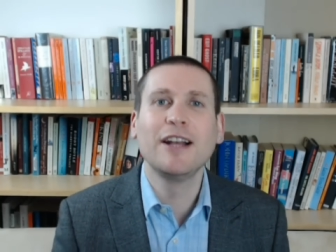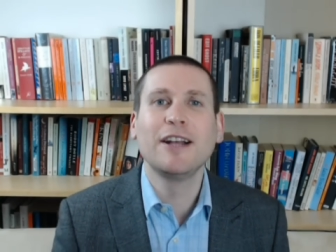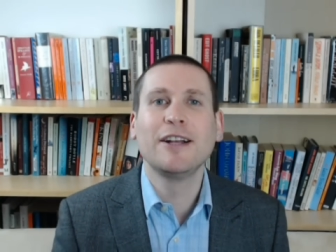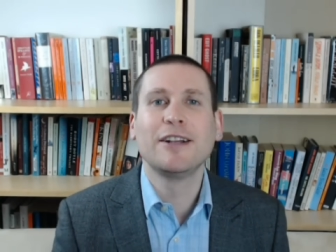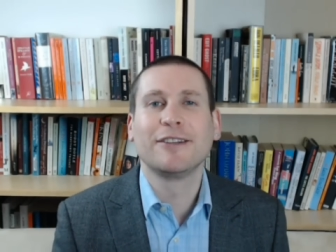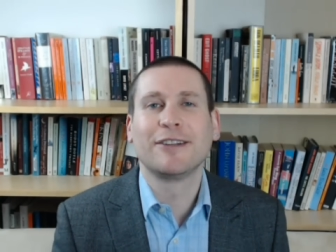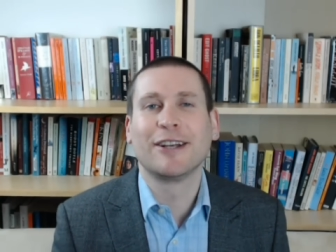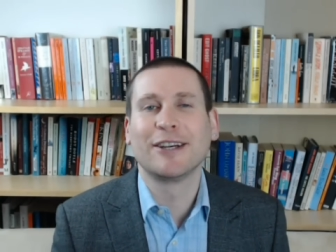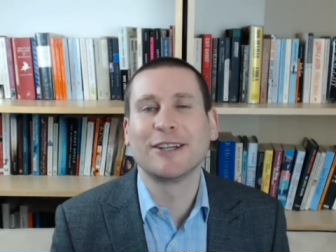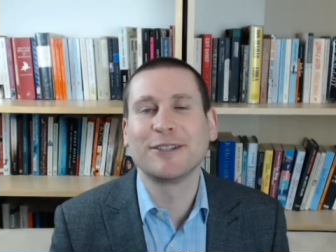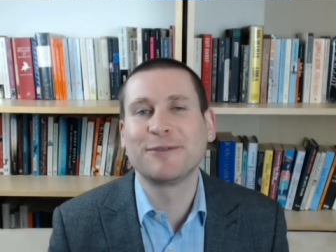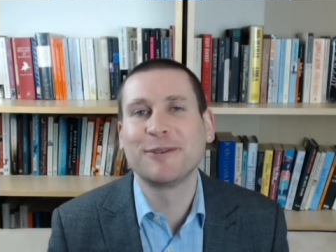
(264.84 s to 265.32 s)

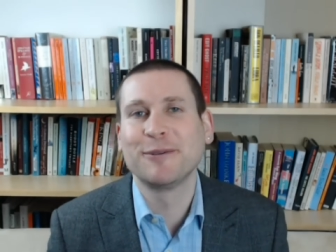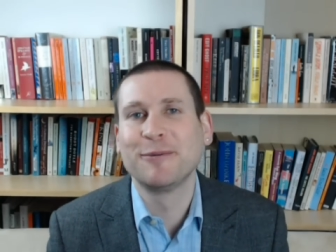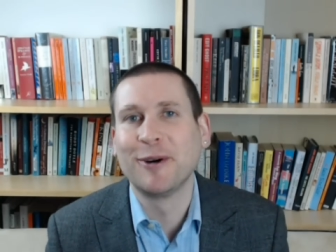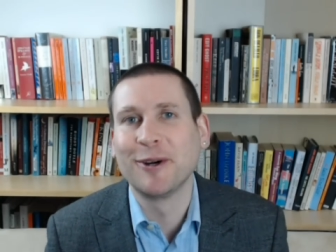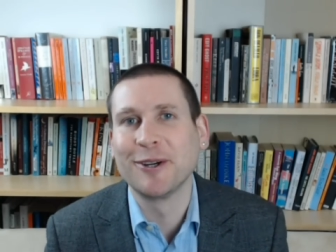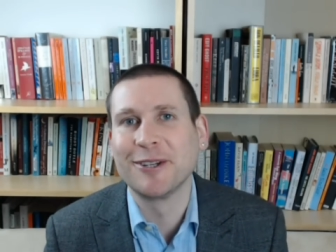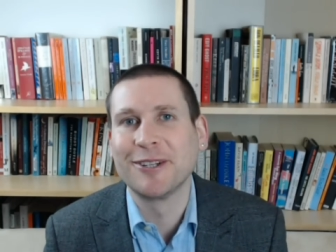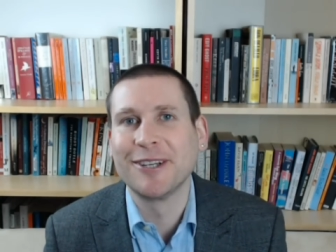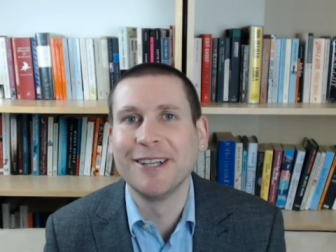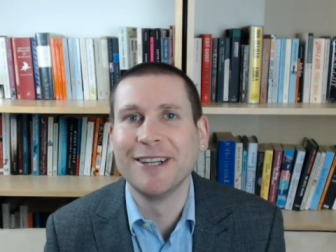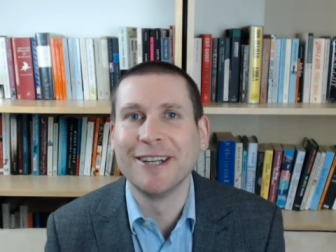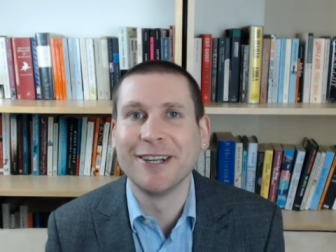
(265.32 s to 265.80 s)
Thanks for
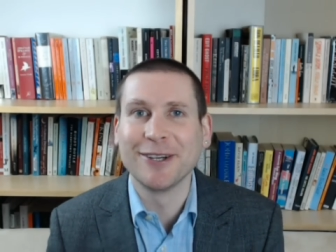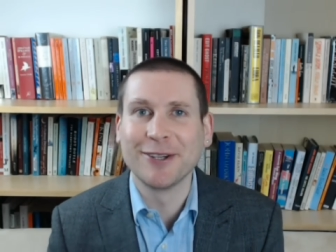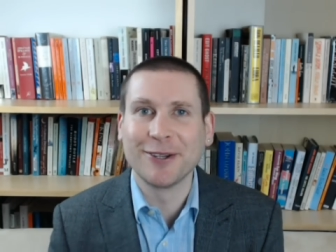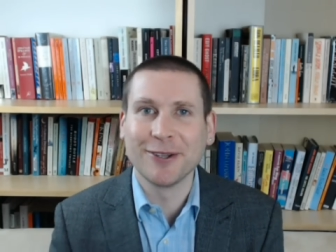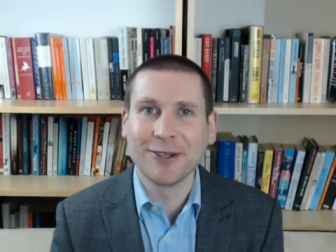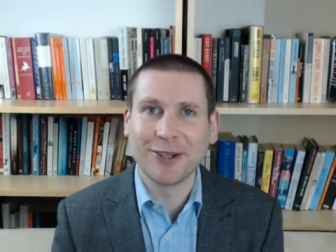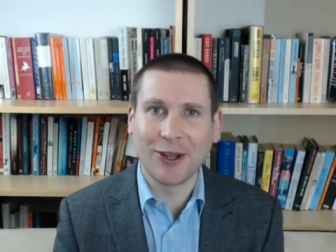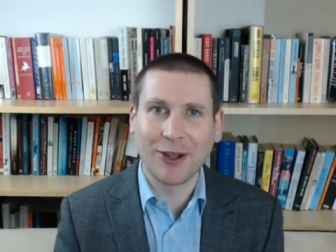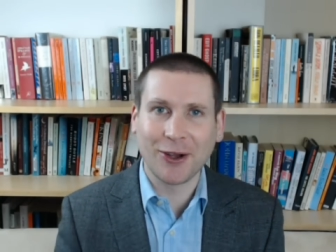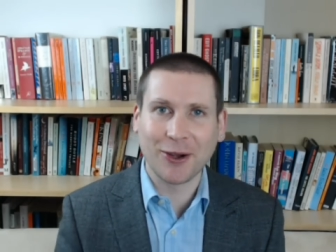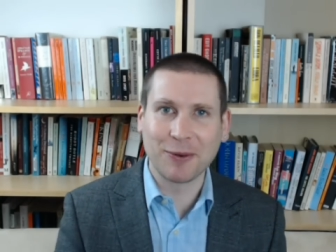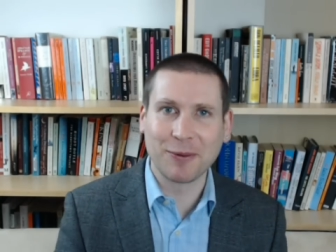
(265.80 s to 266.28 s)
watching and
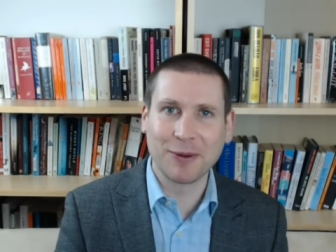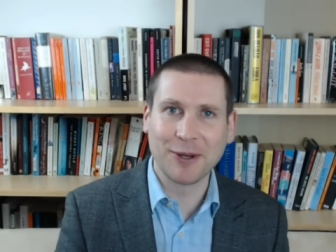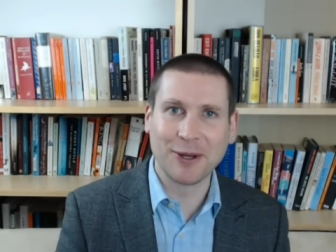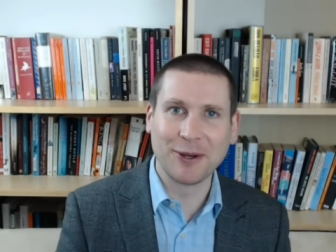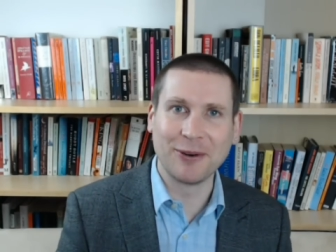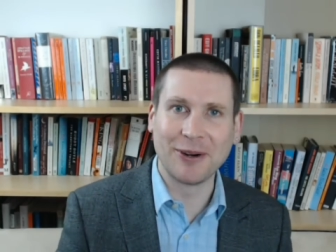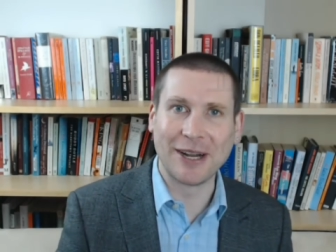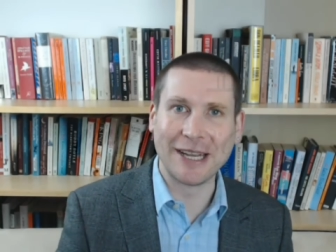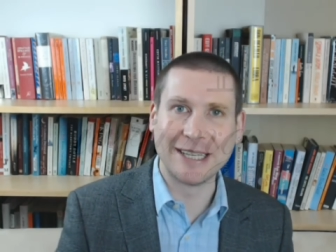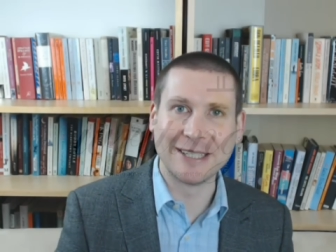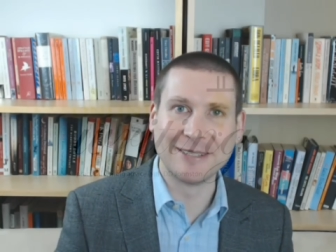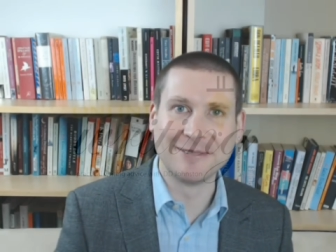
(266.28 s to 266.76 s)
good luck with your
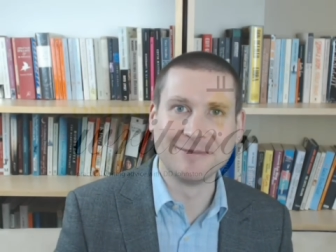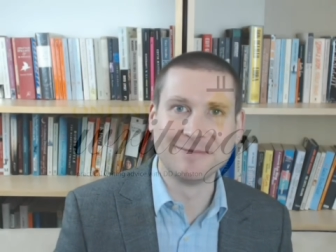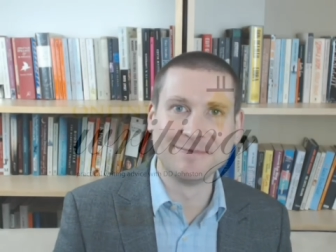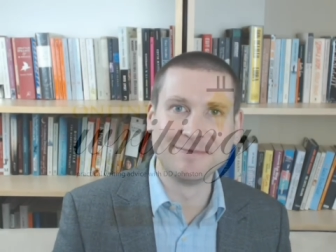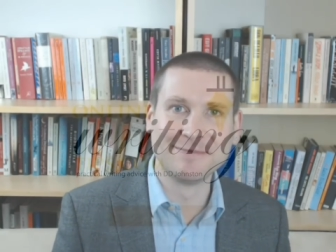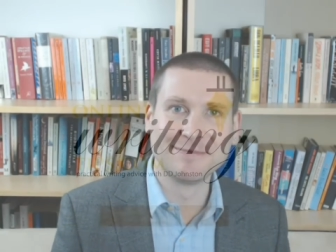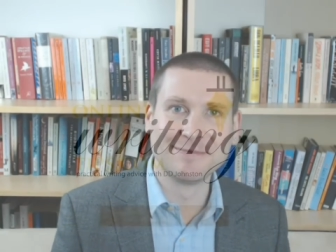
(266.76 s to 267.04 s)
writing.